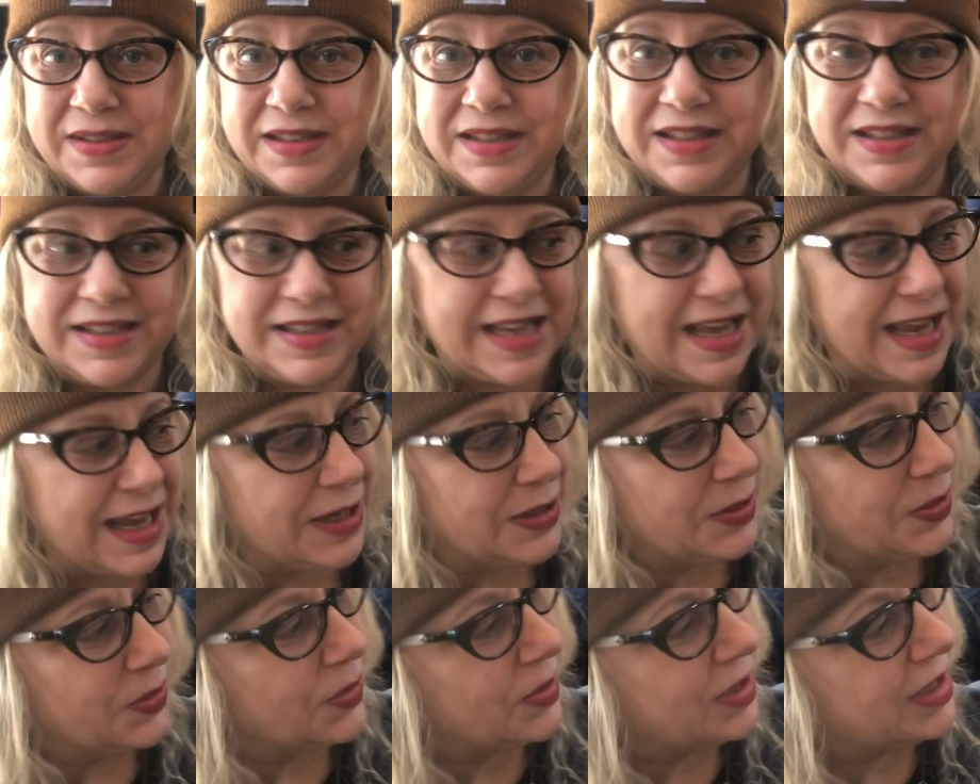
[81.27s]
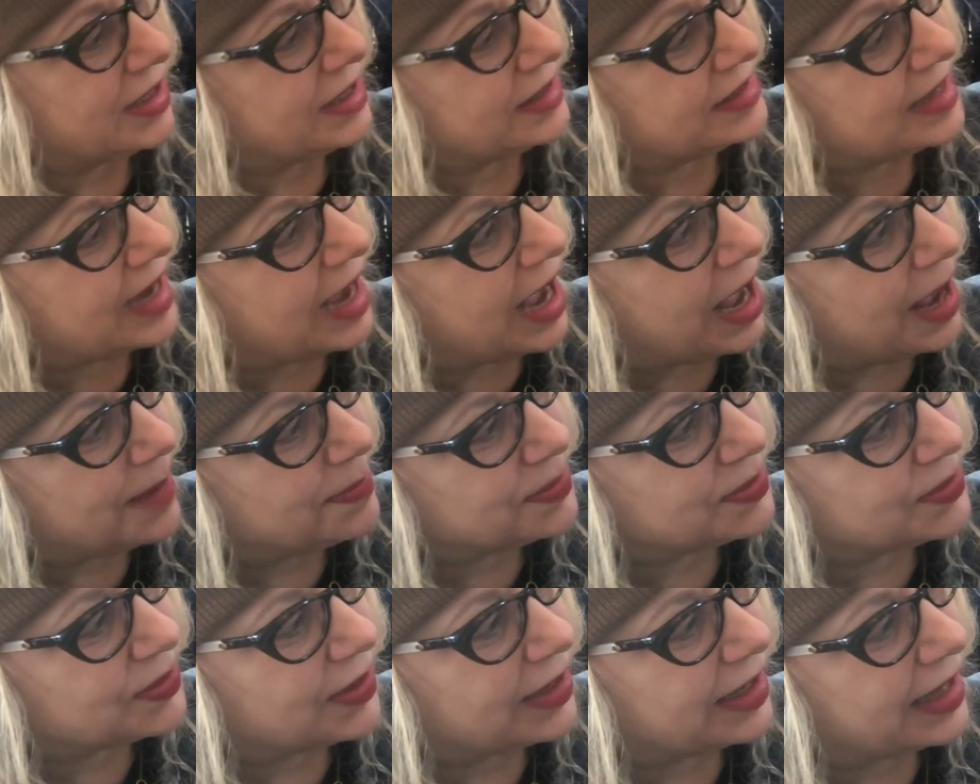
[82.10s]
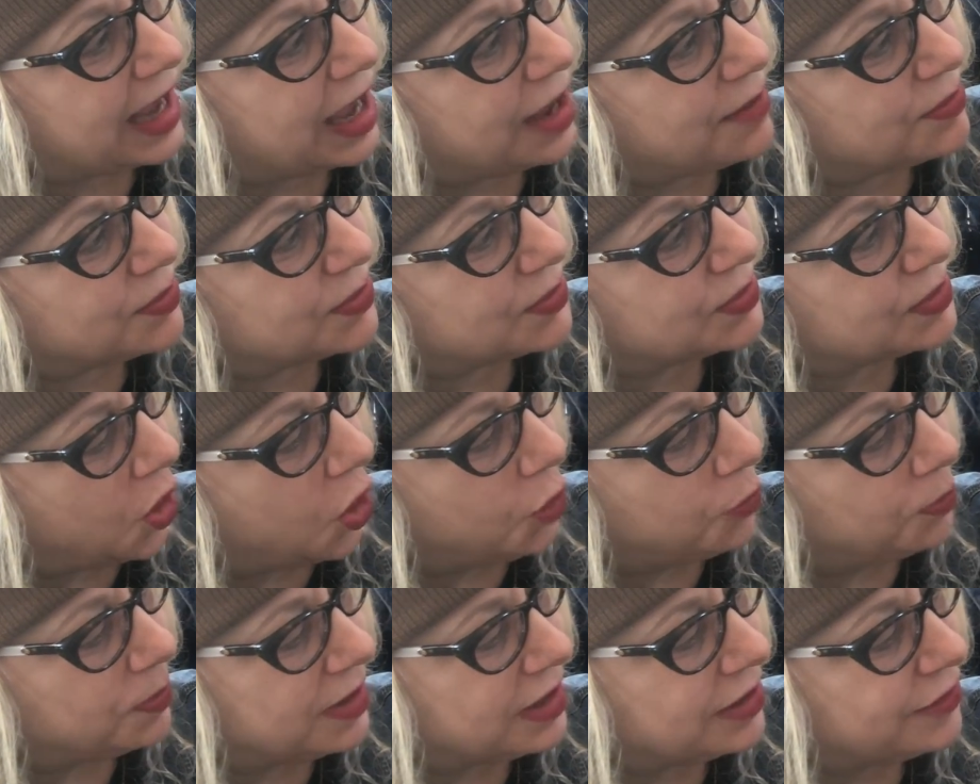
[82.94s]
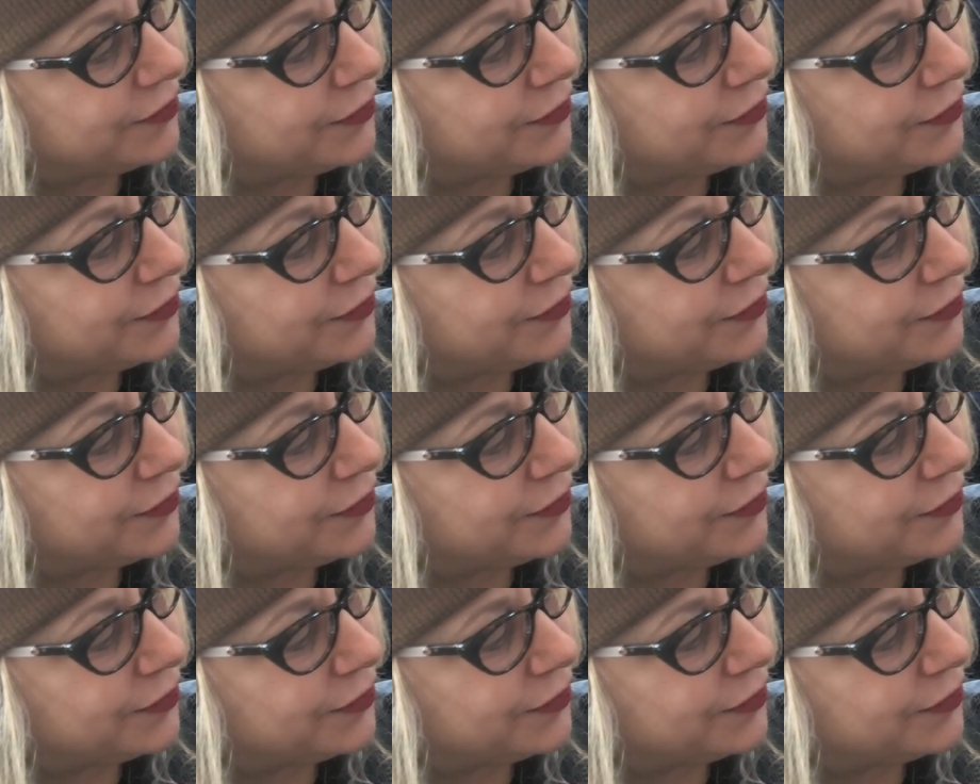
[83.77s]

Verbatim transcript: sand green tops like I was hoping